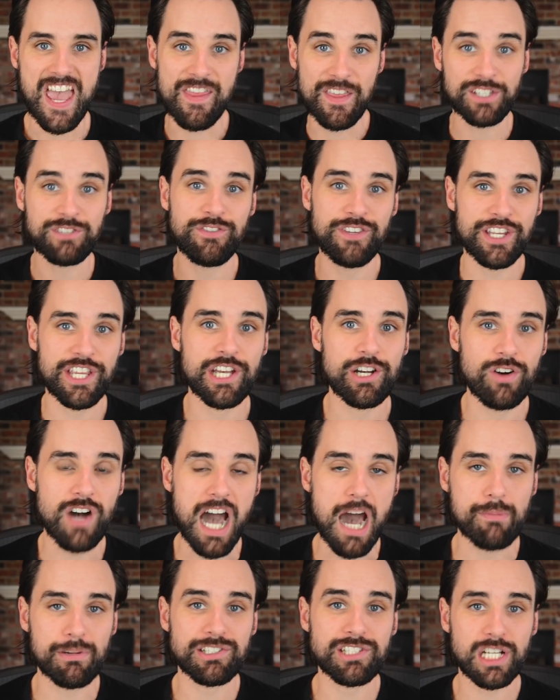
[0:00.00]
In this video,
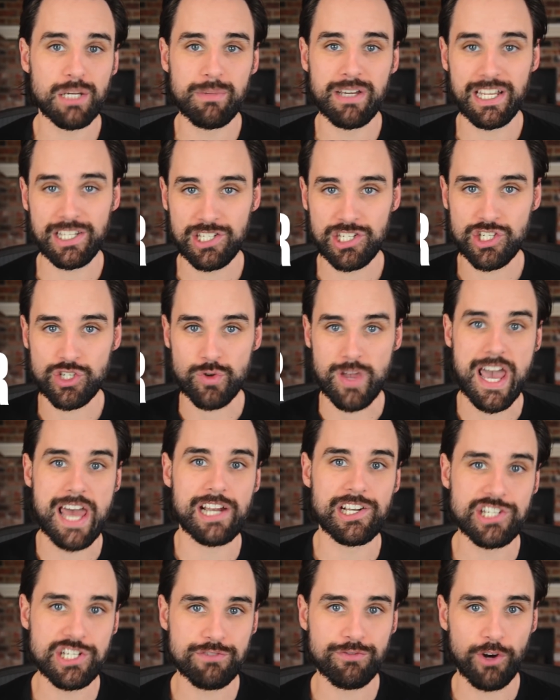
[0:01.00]
I'm going to talk about a
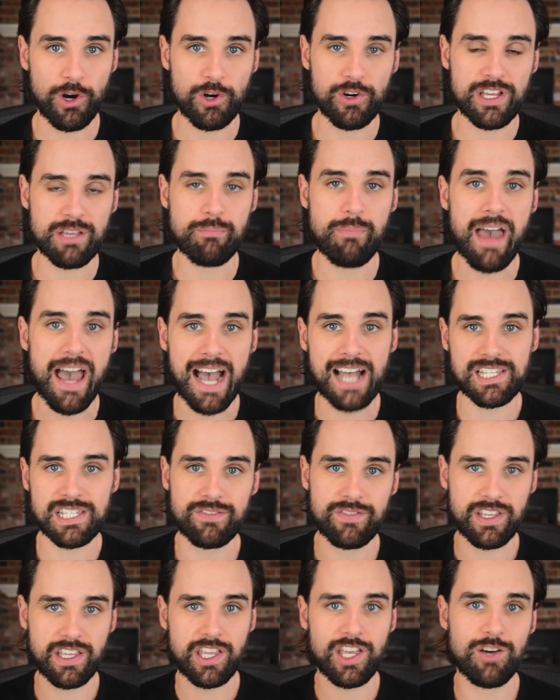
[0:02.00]
strategy for earning
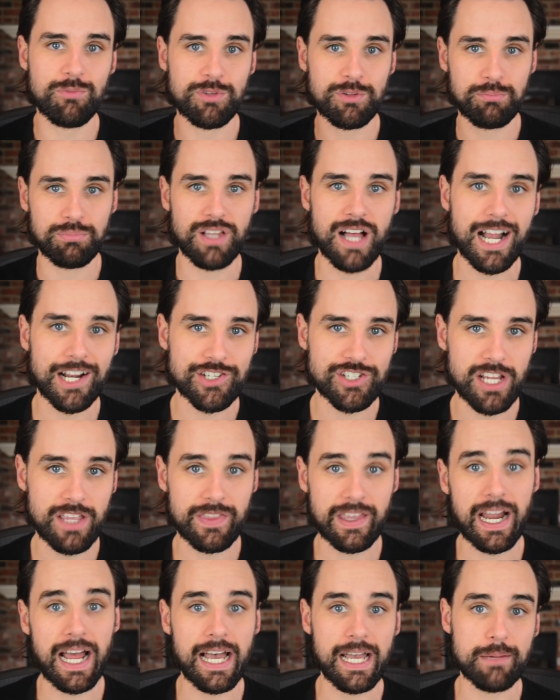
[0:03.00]
passive income with
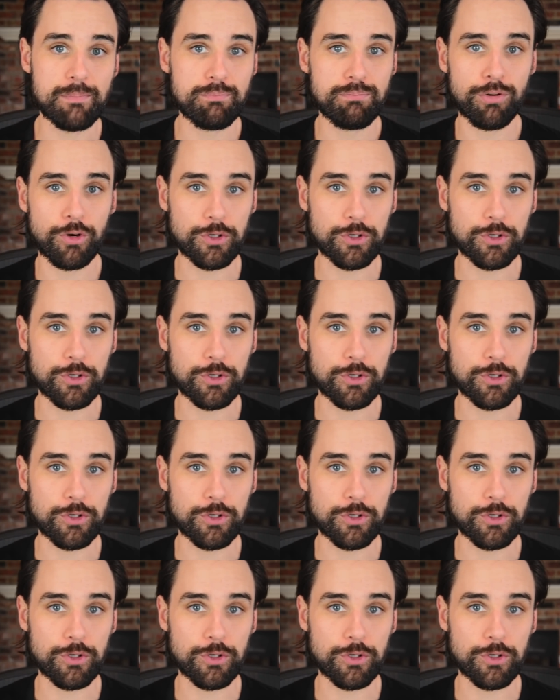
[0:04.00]
blockchain that I am